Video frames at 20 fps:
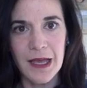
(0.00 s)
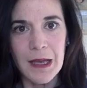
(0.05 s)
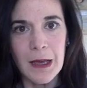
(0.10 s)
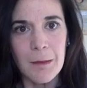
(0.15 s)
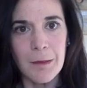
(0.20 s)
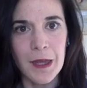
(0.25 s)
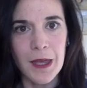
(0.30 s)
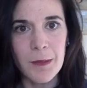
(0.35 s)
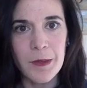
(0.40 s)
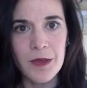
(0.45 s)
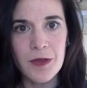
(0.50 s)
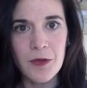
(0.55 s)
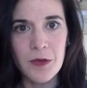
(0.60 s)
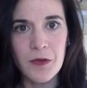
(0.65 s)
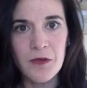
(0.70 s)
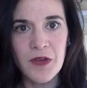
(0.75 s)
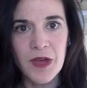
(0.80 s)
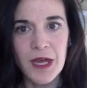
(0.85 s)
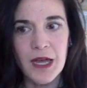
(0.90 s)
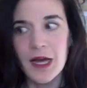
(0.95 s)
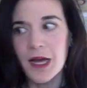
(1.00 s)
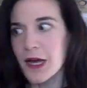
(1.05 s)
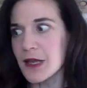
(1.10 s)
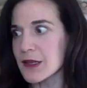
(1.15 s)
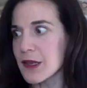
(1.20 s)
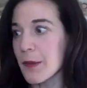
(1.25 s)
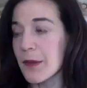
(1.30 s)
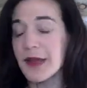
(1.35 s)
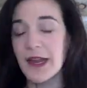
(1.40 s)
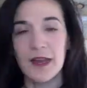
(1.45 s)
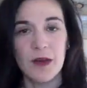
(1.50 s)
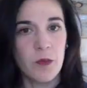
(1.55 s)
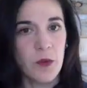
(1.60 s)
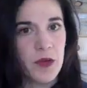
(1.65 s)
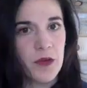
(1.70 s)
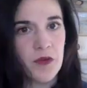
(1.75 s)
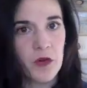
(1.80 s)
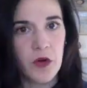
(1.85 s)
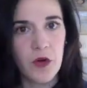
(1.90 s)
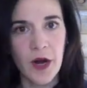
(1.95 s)
Maybe you've eliminated one of
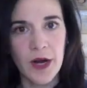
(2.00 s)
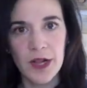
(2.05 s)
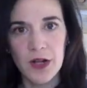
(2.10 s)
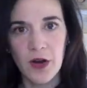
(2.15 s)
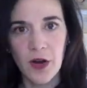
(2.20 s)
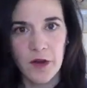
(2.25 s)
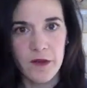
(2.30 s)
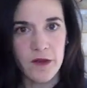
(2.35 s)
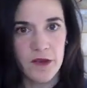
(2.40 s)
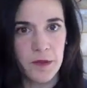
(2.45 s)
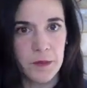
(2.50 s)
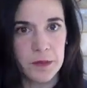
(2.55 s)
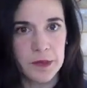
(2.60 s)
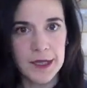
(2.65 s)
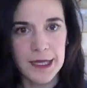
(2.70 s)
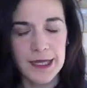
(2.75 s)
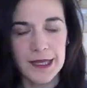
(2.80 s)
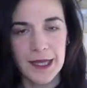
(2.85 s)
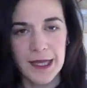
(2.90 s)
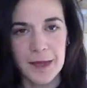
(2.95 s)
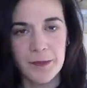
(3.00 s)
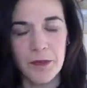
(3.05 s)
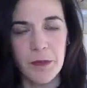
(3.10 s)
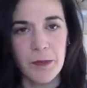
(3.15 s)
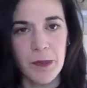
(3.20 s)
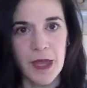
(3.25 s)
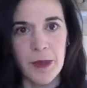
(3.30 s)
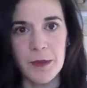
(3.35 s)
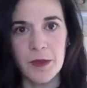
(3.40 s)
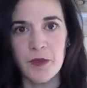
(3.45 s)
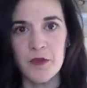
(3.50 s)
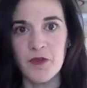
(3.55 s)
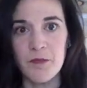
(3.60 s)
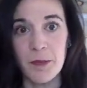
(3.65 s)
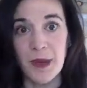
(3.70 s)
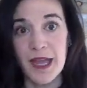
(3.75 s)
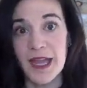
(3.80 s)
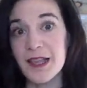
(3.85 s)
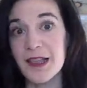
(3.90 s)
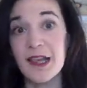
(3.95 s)
your credit cards completely. Maybe you've
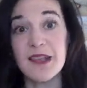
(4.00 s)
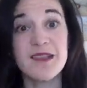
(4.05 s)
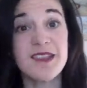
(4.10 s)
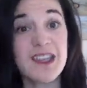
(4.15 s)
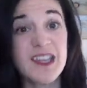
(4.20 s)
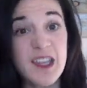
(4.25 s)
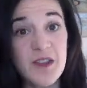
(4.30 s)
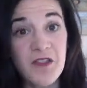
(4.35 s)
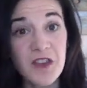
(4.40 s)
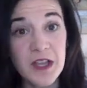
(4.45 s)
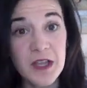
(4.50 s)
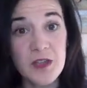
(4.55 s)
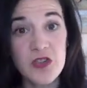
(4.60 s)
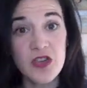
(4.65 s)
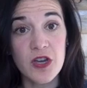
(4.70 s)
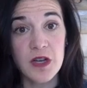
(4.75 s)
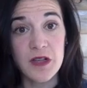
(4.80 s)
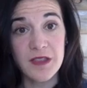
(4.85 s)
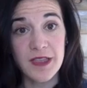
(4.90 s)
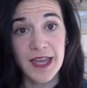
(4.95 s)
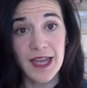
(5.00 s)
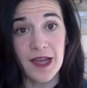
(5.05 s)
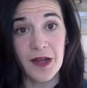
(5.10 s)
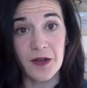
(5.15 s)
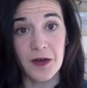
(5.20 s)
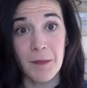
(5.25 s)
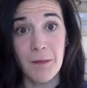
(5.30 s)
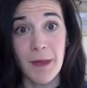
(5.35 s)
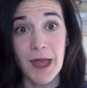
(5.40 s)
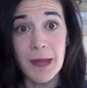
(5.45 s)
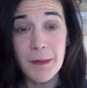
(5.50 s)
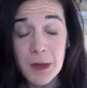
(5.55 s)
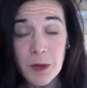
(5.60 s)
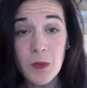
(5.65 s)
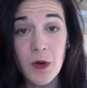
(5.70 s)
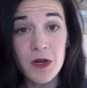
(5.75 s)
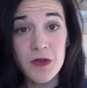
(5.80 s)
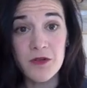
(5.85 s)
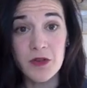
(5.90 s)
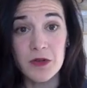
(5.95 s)
paid a significant chunk down. Maybe one
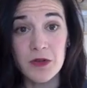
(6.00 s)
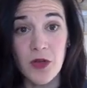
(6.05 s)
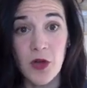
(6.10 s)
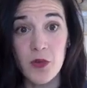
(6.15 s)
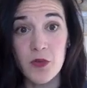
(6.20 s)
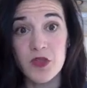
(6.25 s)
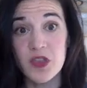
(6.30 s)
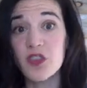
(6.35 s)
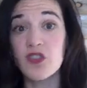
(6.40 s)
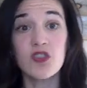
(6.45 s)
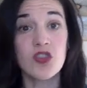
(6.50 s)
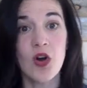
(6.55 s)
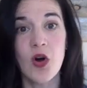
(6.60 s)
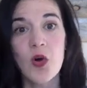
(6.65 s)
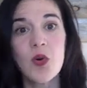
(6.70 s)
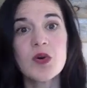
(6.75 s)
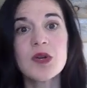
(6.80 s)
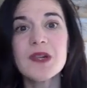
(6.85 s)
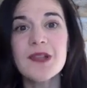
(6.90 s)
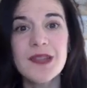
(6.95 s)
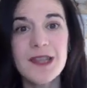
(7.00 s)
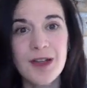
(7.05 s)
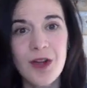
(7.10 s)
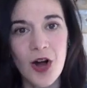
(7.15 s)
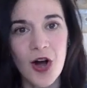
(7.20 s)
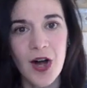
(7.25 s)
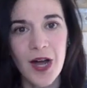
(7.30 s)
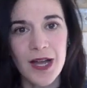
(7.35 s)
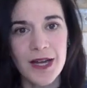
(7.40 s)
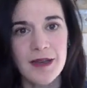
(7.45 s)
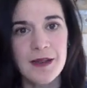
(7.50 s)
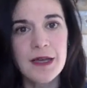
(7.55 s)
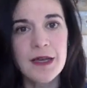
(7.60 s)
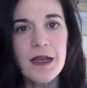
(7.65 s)
of your loans is totally gone.